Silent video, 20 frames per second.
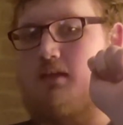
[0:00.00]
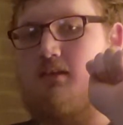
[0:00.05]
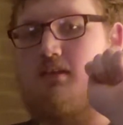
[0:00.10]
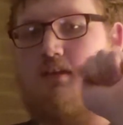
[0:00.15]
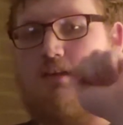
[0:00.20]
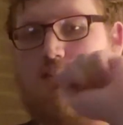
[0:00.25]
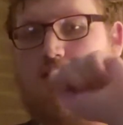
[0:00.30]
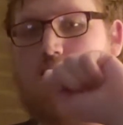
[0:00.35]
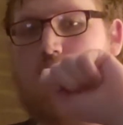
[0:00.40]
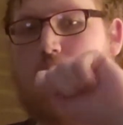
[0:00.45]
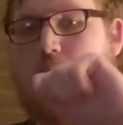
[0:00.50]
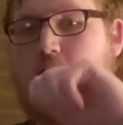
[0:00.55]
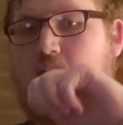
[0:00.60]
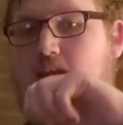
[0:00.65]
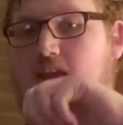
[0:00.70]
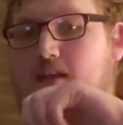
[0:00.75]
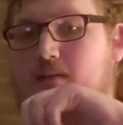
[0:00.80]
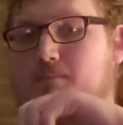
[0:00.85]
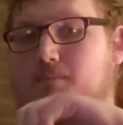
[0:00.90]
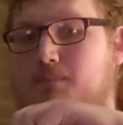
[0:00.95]
get
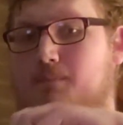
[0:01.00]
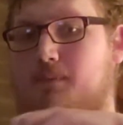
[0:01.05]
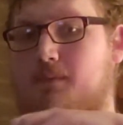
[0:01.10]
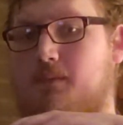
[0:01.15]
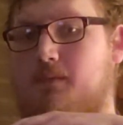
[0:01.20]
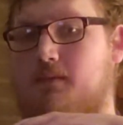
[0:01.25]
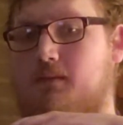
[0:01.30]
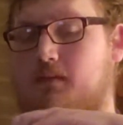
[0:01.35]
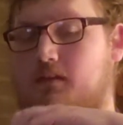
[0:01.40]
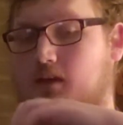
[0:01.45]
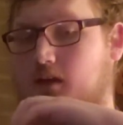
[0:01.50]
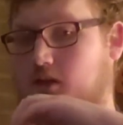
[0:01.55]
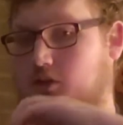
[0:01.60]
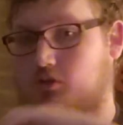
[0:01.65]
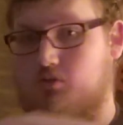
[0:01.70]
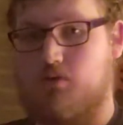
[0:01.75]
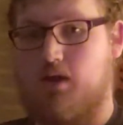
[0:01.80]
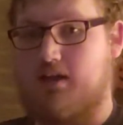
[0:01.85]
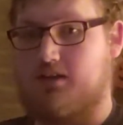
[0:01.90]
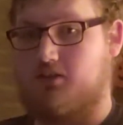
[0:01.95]
somebody, a
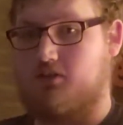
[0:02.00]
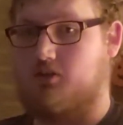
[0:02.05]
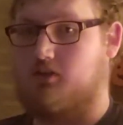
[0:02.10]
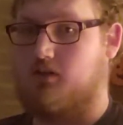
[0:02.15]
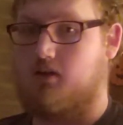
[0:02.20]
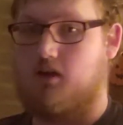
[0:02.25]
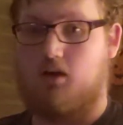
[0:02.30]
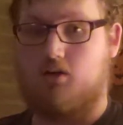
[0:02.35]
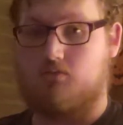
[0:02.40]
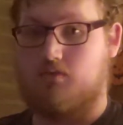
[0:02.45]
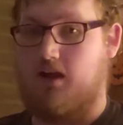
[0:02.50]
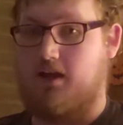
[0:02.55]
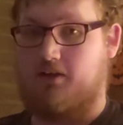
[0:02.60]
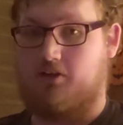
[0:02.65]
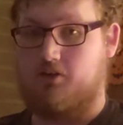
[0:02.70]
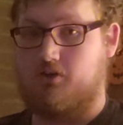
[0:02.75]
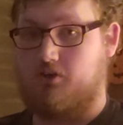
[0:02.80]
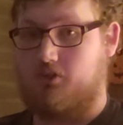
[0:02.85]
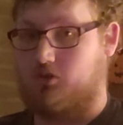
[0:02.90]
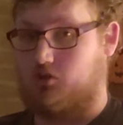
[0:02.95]
director, a
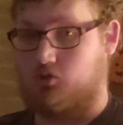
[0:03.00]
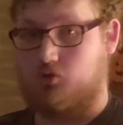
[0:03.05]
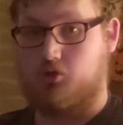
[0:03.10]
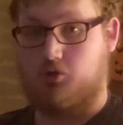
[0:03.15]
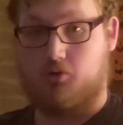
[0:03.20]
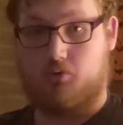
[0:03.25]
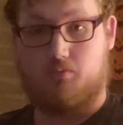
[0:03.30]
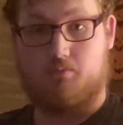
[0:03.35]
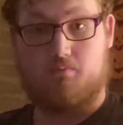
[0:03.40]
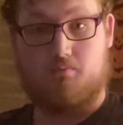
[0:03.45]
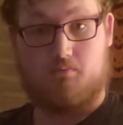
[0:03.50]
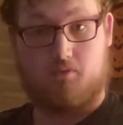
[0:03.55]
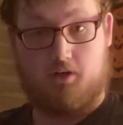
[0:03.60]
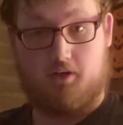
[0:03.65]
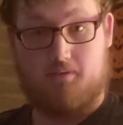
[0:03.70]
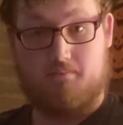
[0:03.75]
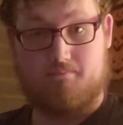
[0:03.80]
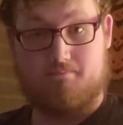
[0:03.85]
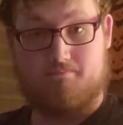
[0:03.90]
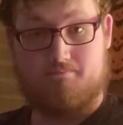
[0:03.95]
writer, the crew, right?